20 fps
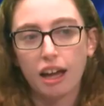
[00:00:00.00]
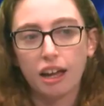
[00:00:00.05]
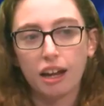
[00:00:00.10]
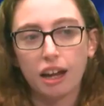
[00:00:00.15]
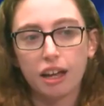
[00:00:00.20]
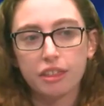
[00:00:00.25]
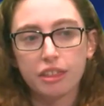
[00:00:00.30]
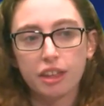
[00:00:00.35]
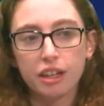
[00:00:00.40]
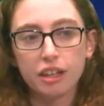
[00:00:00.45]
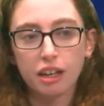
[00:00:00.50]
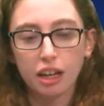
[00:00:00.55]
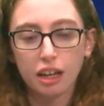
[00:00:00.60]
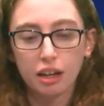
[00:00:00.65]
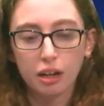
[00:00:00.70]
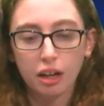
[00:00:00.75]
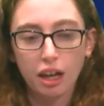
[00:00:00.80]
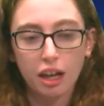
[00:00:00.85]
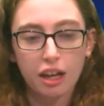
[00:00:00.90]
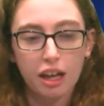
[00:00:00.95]
and I think
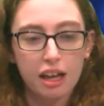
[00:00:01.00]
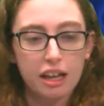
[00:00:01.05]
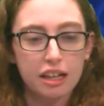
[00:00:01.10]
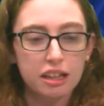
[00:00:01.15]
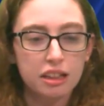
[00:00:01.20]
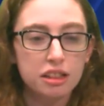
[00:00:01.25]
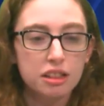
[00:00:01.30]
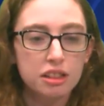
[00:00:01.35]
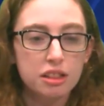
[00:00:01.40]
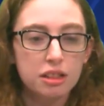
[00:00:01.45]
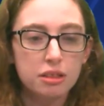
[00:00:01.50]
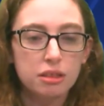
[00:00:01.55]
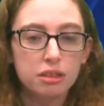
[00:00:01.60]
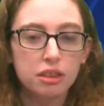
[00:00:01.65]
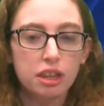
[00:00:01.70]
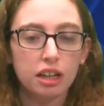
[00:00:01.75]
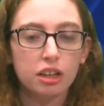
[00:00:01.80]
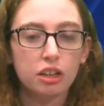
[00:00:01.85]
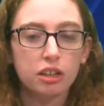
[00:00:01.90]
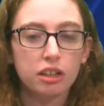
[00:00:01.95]
the